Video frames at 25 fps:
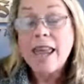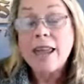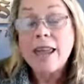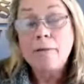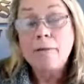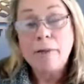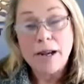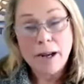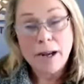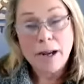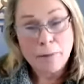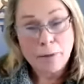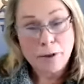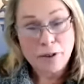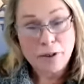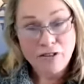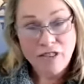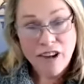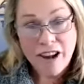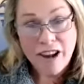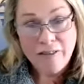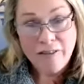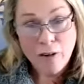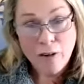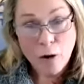My number is
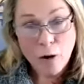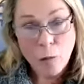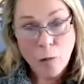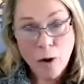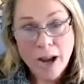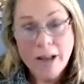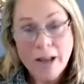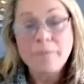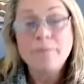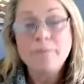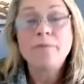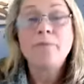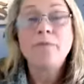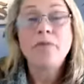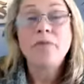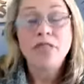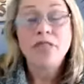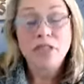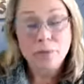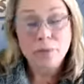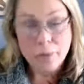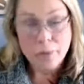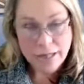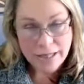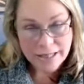541
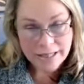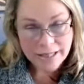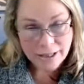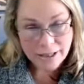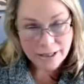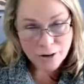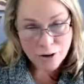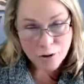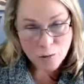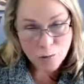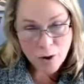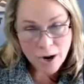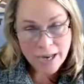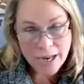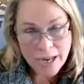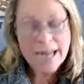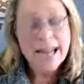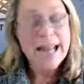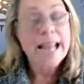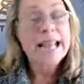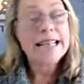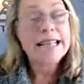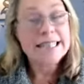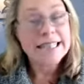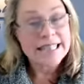301
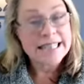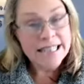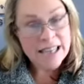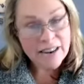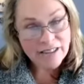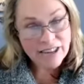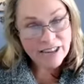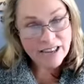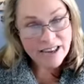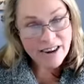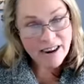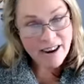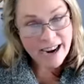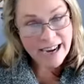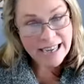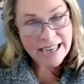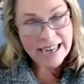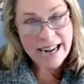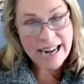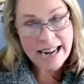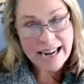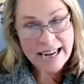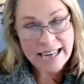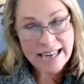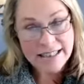
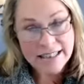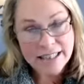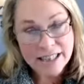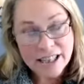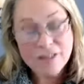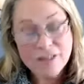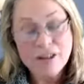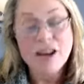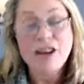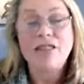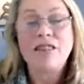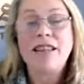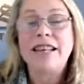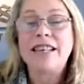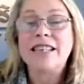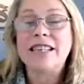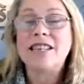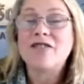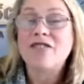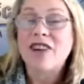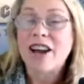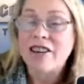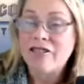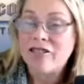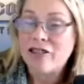7980. That's
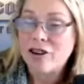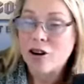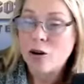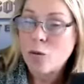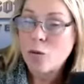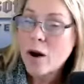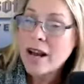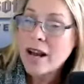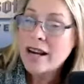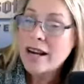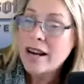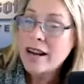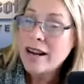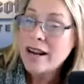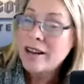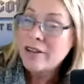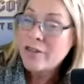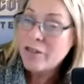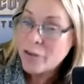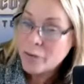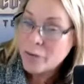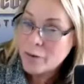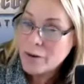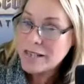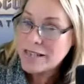541-
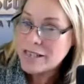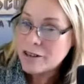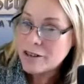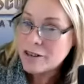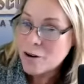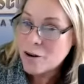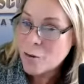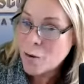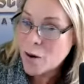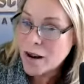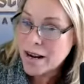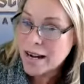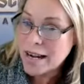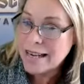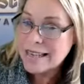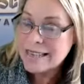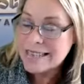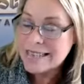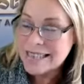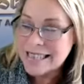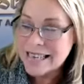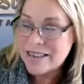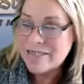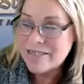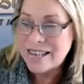301
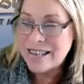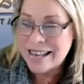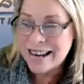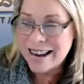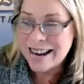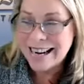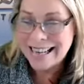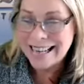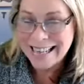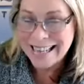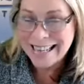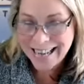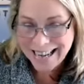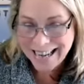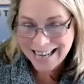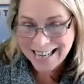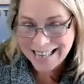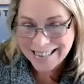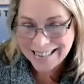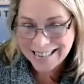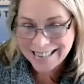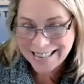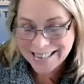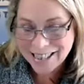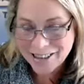
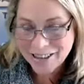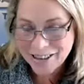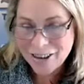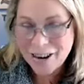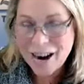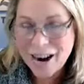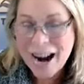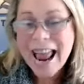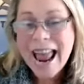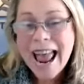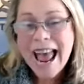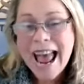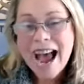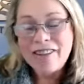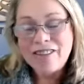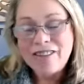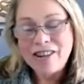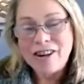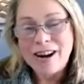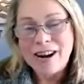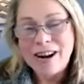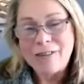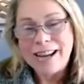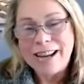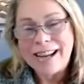7980. Have a
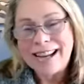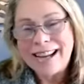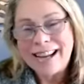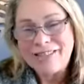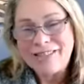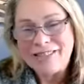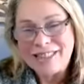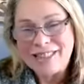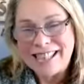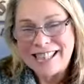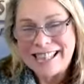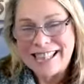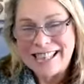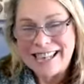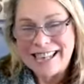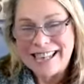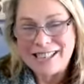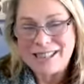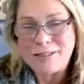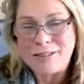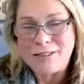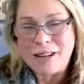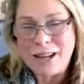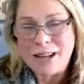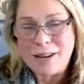great weekend. We'll see you
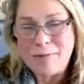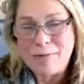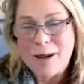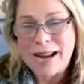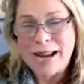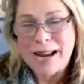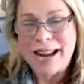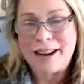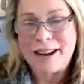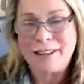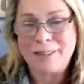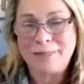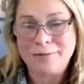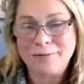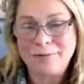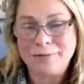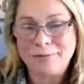next week. Bye now.